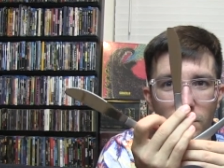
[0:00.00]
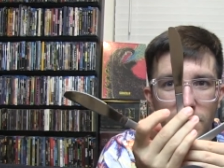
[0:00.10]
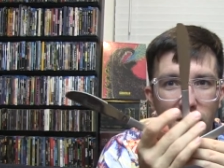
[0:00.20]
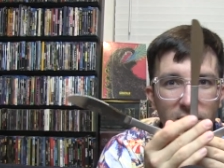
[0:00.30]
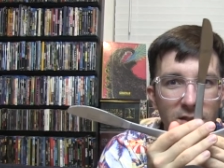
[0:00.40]

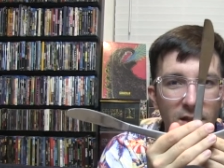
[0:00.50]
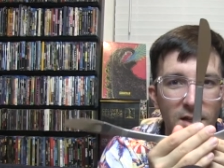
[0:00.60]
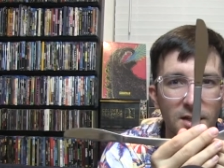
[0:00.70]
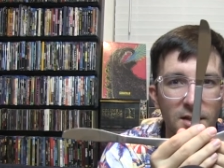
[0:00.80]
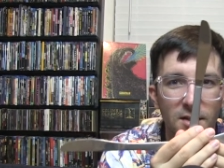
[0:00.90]

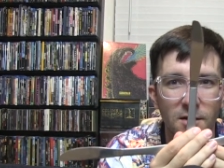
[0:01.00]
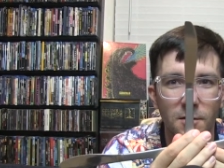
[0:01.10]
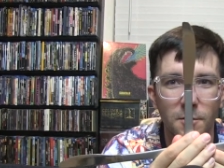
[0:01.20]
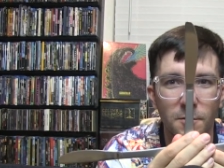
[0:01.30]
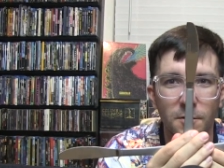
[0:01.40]
sunset.
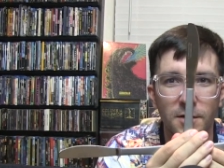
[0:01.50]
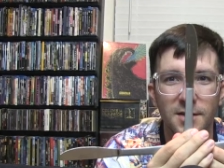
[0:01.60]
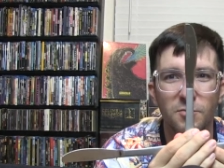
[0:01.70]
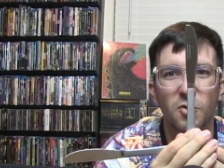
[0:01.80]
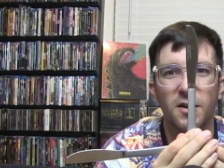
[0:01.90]

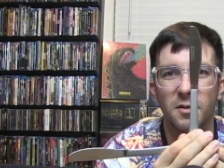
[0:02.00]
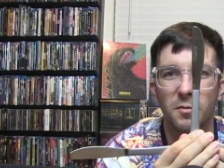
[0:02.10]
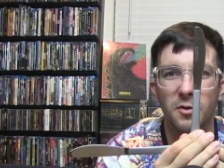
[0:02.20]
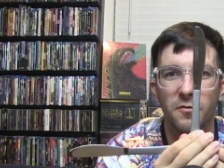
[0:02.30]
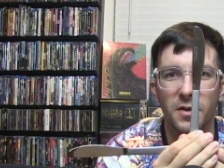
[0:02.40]
It's more like a
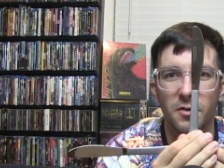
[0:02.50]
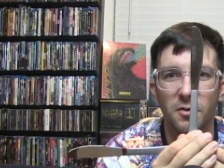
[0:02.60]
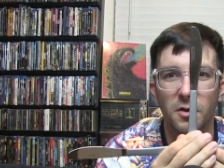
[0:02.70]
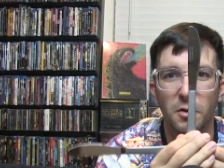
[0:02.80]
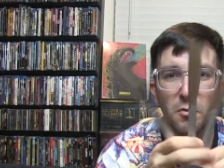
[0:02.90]
middle
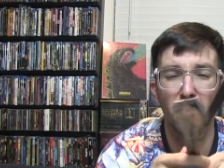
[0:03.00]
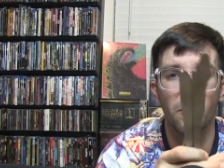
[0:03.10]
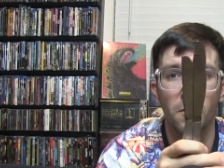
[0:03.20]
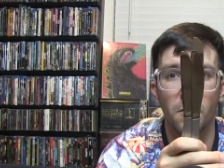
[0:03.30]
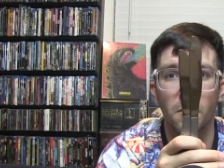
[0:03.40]
finger.
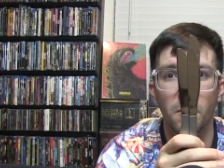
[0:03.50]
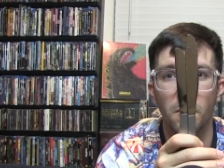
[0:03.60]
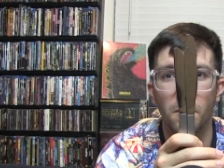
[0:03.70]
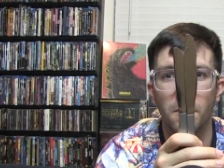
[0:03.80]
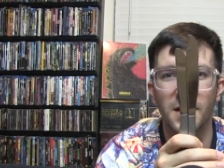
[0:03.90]

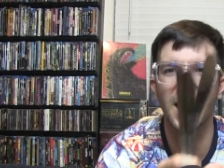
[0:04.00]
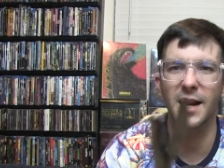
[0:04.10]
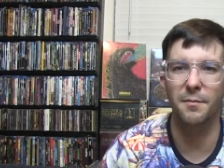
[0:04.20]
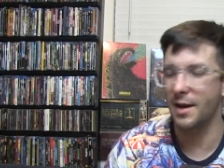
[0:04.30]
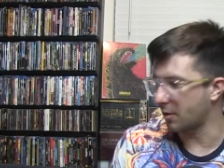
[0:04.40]
God,
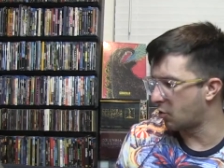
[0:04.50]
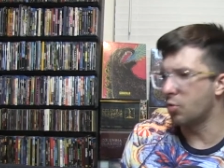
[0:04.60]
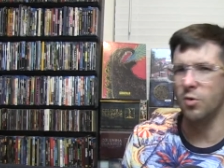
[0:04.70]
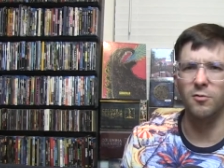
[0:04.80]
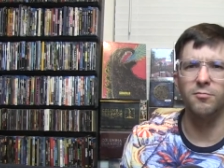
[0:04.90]
I'm not
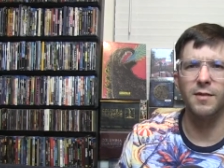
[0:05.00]
cool